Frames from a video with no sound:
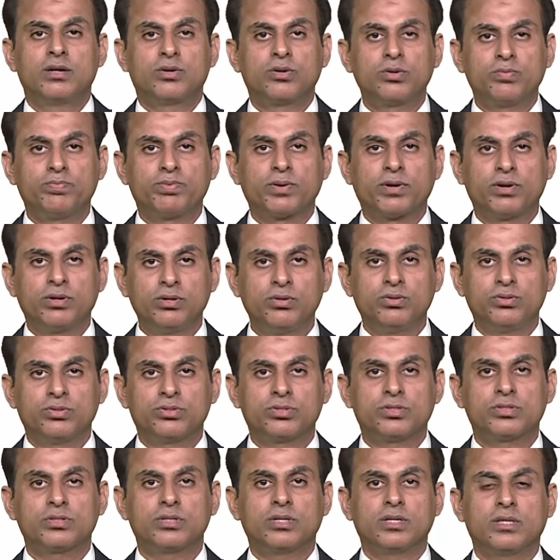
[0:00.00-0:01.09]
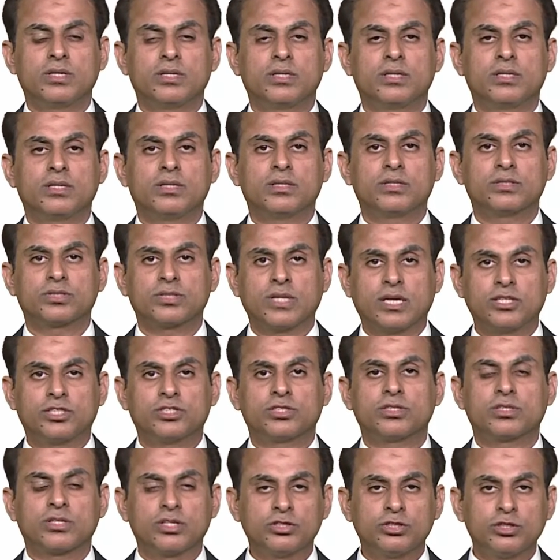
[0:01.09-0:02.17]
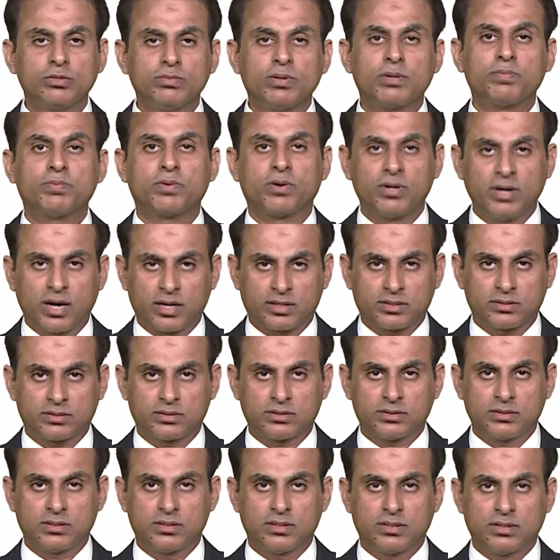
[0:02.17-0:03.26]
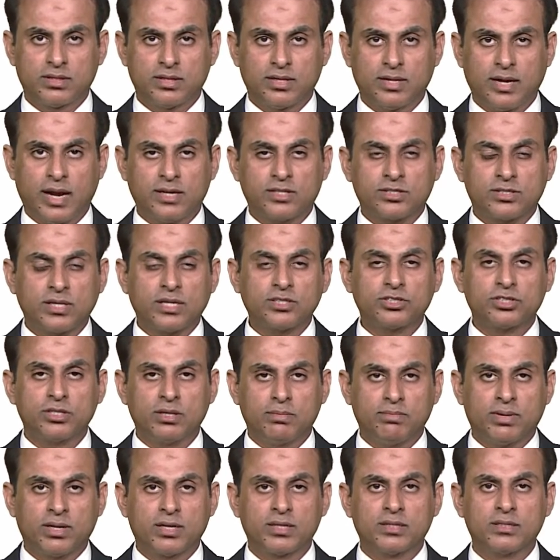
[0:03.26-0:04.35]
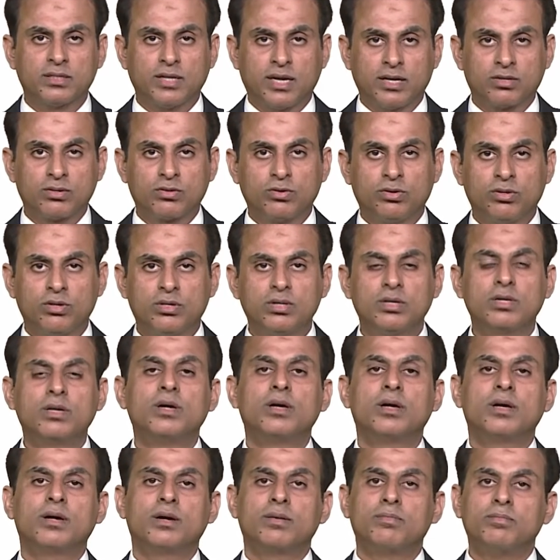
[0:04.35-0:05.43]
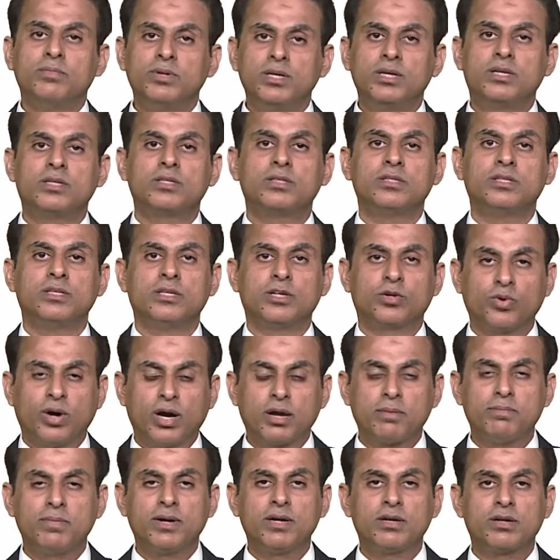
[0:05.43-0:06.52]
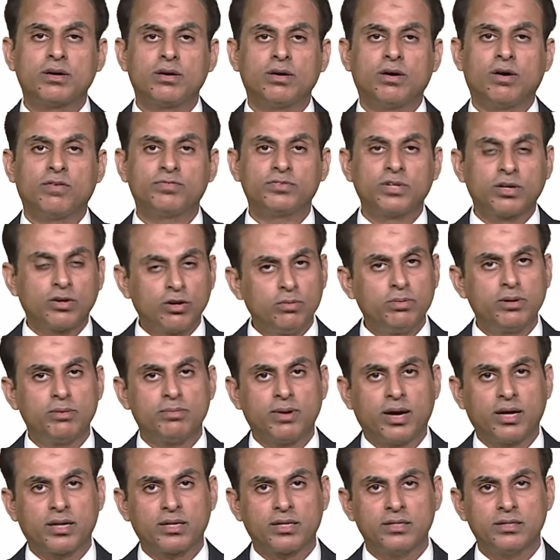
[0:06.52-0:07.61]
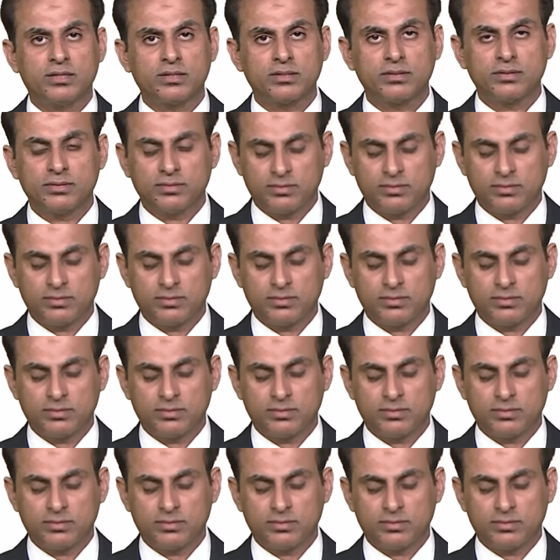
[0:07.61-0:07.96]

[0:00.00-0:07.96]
to produce such consumer products at such number that could meet the requirement of the global market?